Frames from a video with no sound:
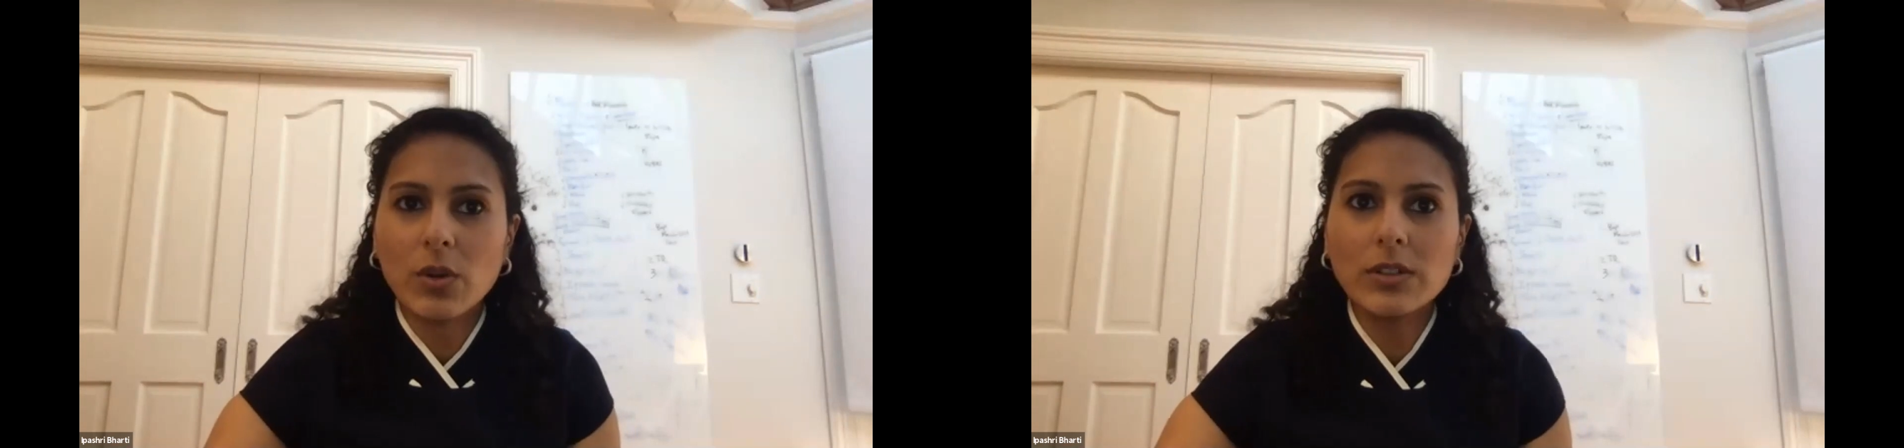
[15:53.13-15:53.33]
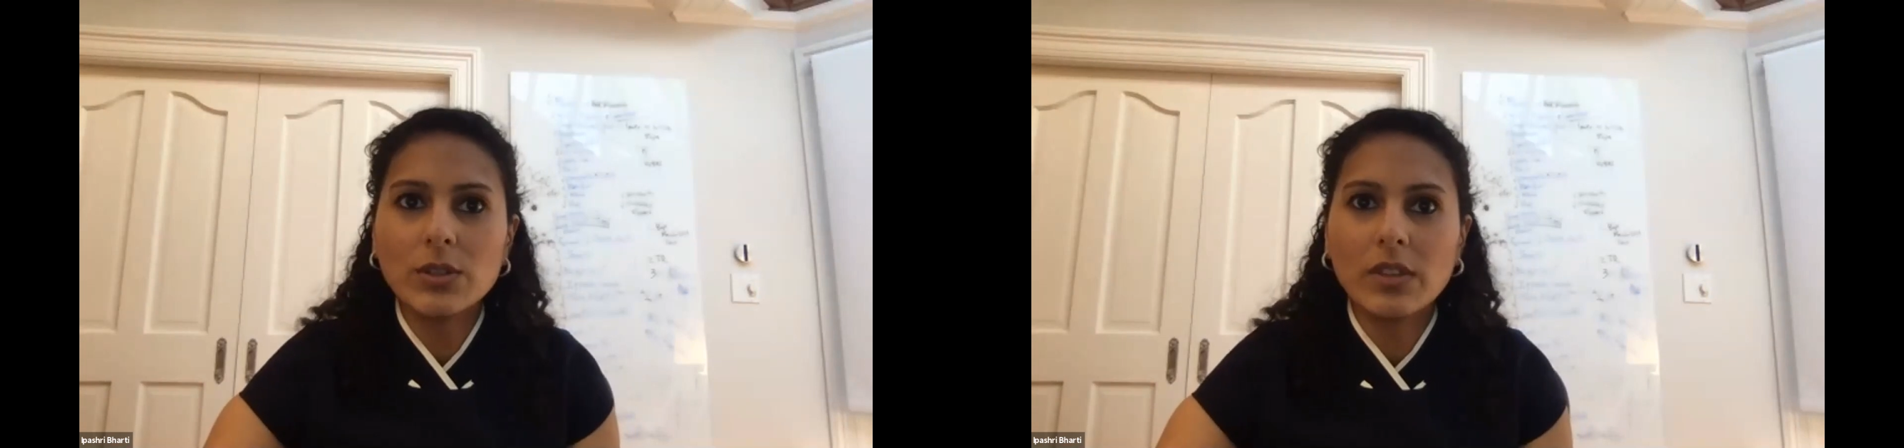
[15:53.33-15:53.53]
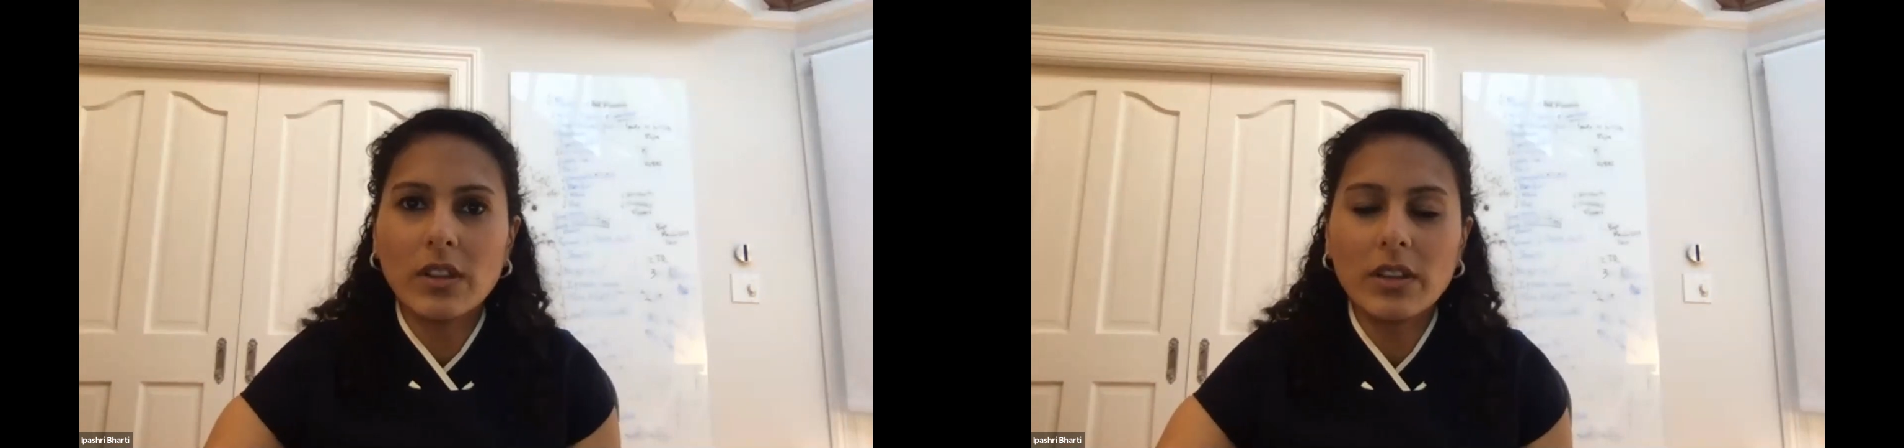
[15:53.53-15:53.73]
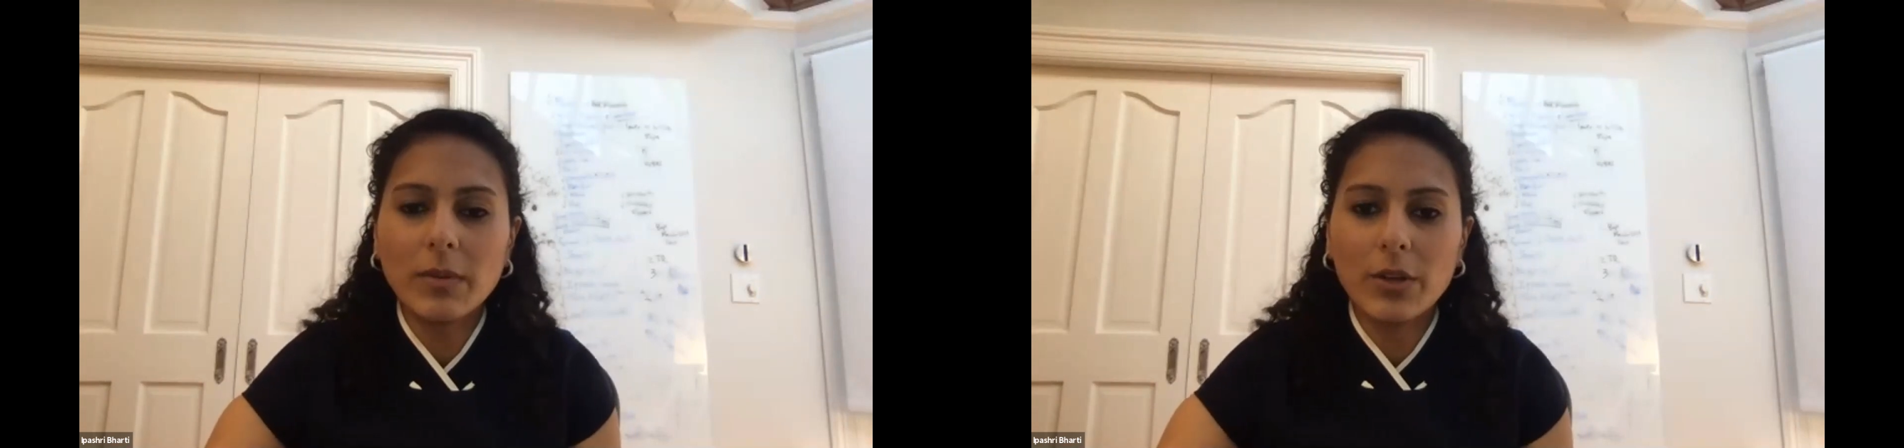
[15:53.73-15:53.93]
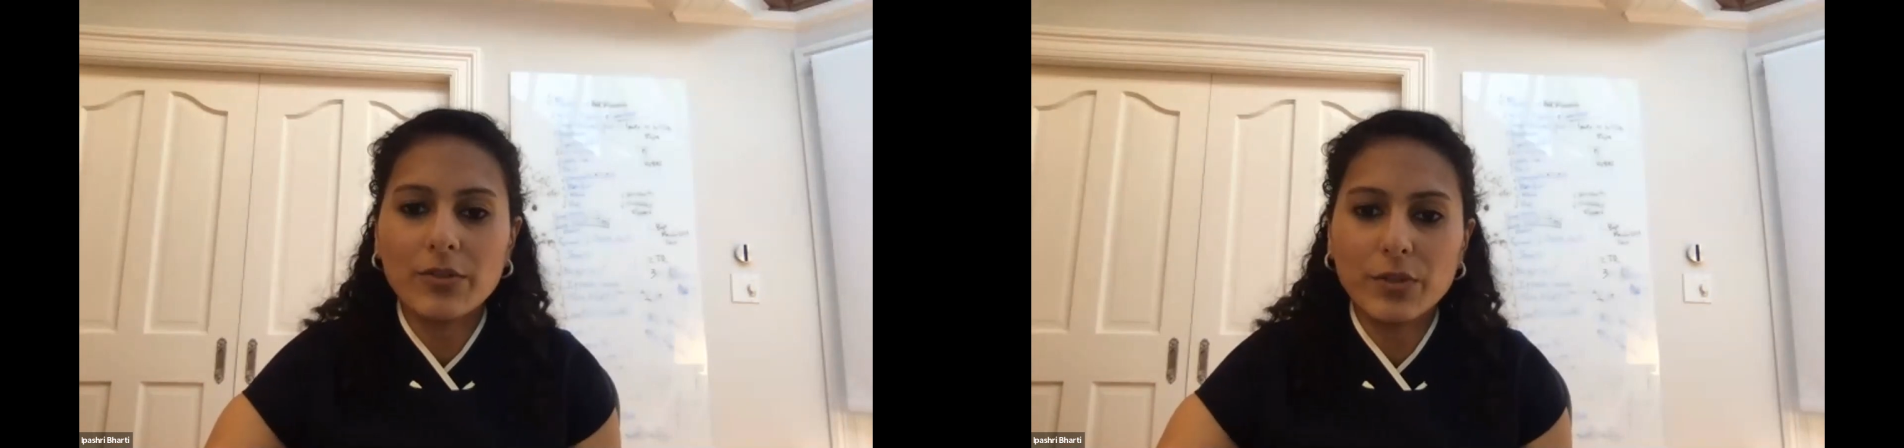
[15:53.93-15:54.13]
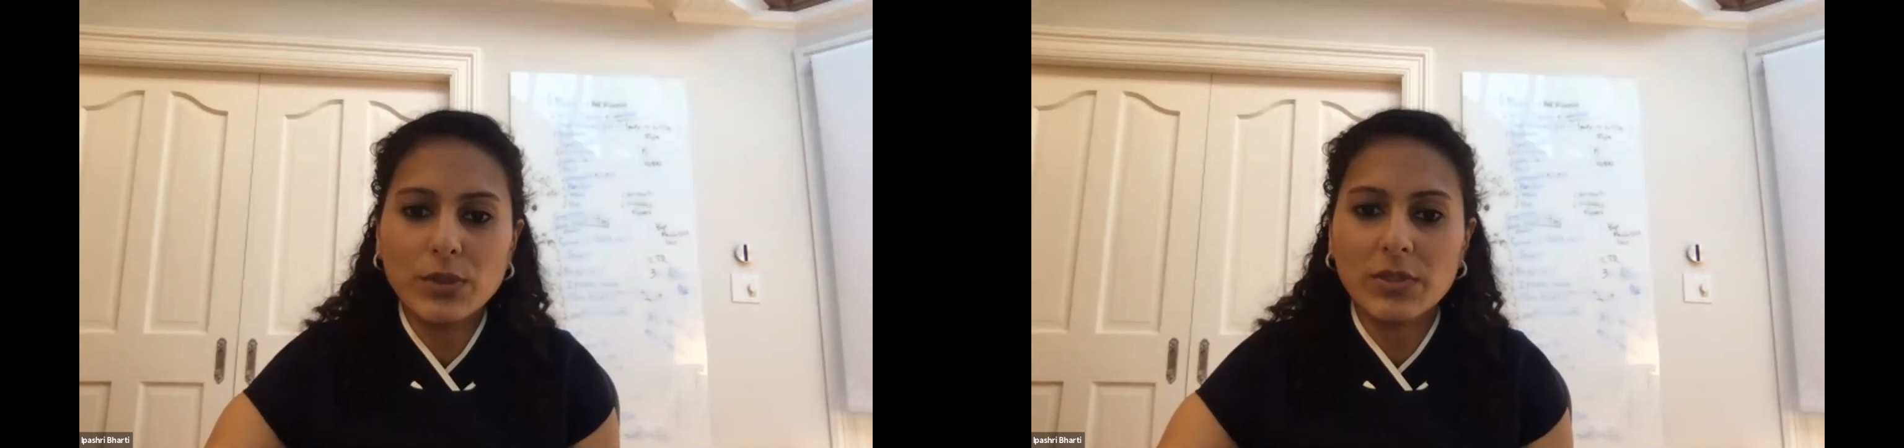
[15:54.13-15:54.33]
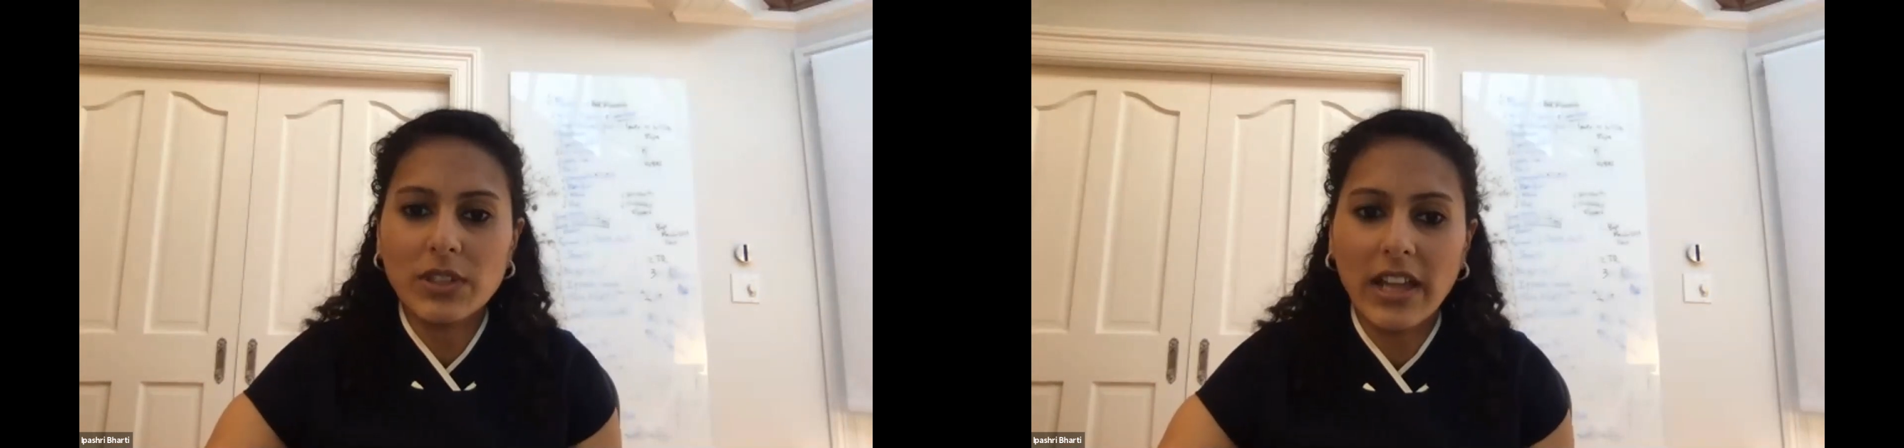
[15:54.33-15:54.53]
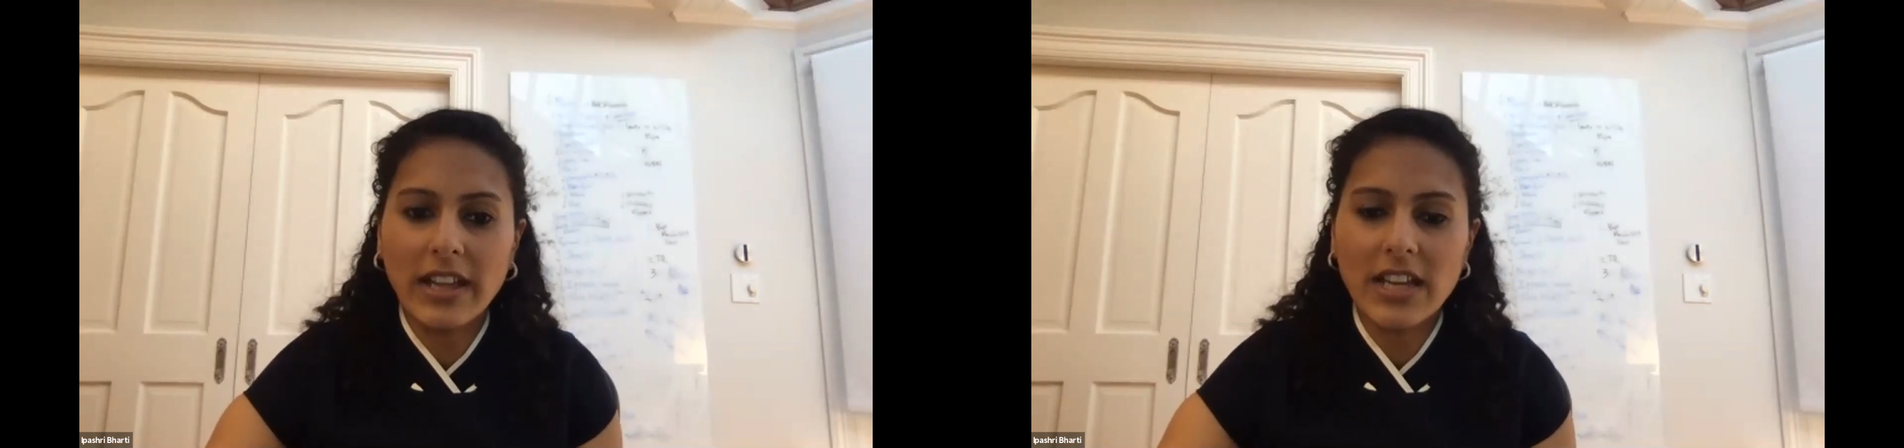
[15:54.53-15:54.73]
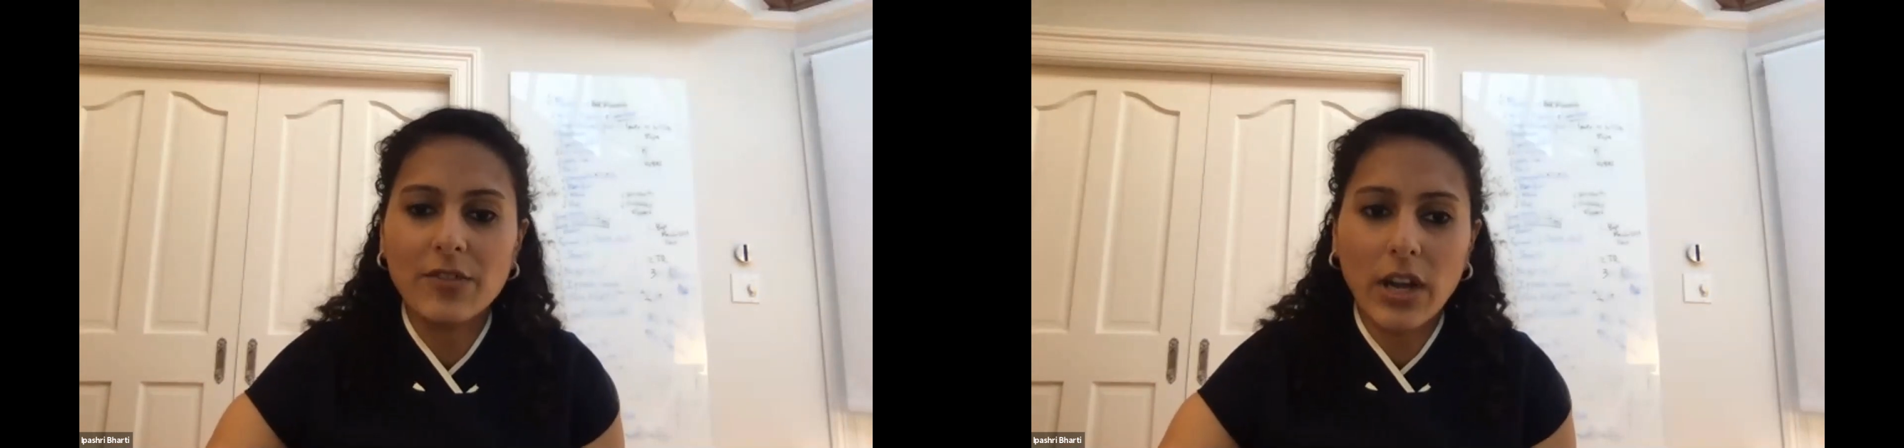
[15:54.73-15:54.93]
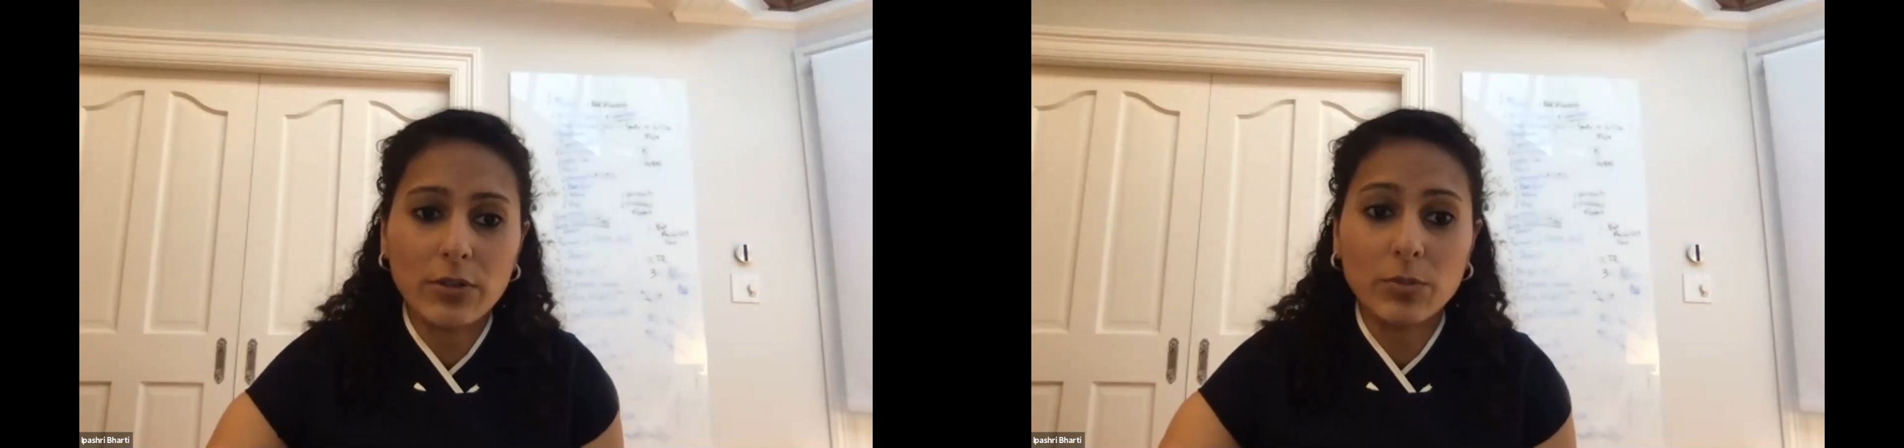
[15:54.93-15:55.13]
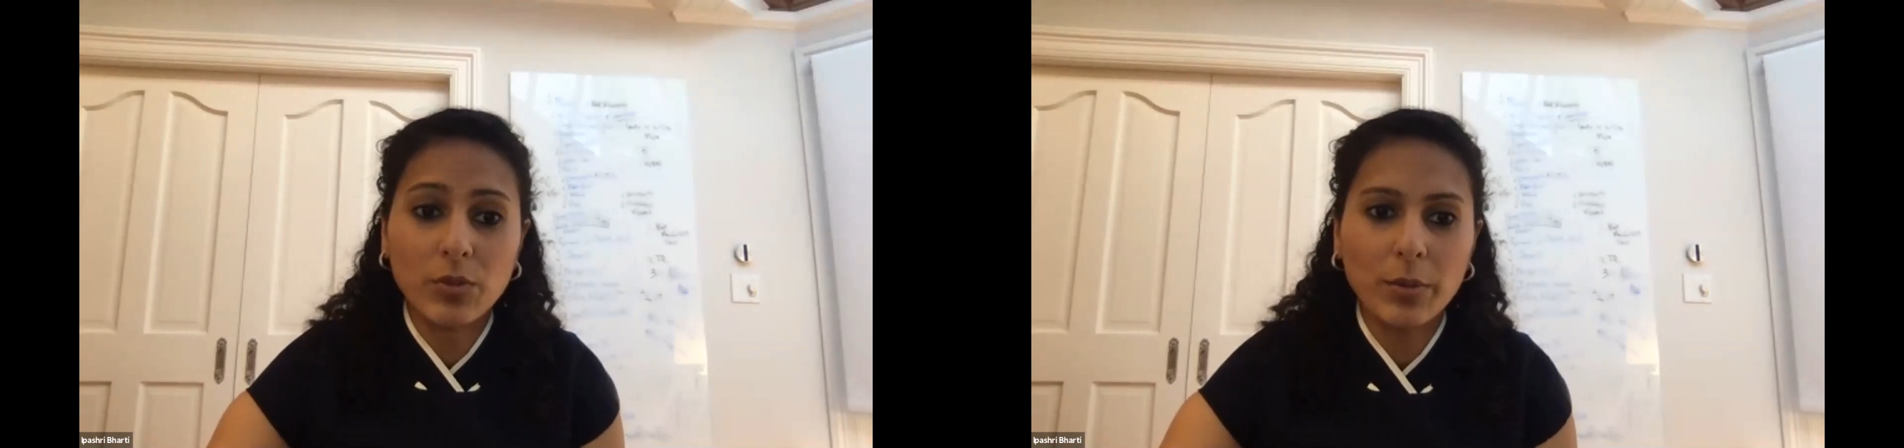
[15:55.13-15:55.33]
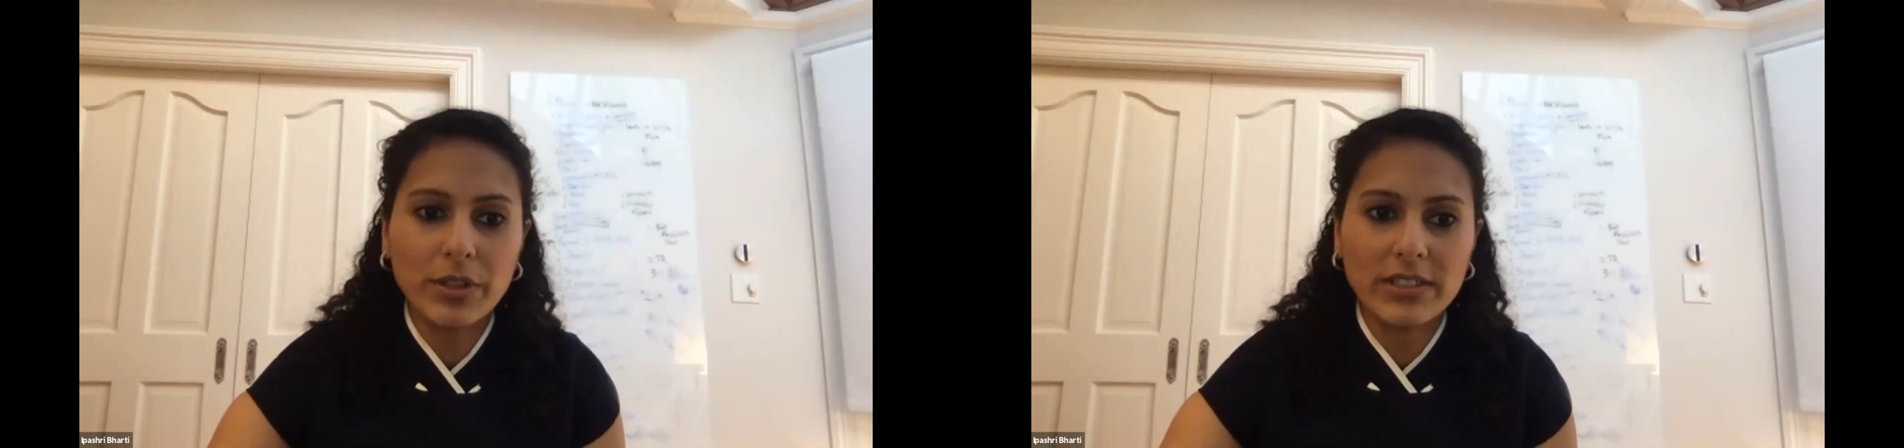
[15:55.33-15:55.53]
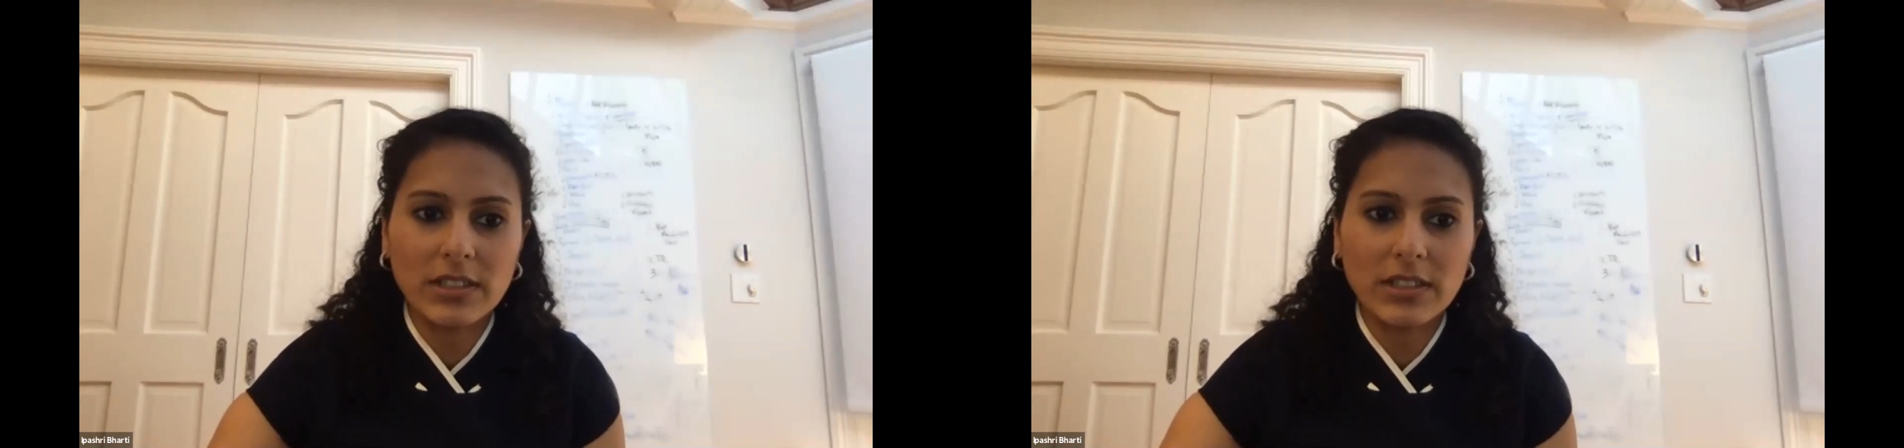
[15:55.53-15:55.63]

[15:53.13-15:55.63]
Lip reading: also think about foods with antiviral properties.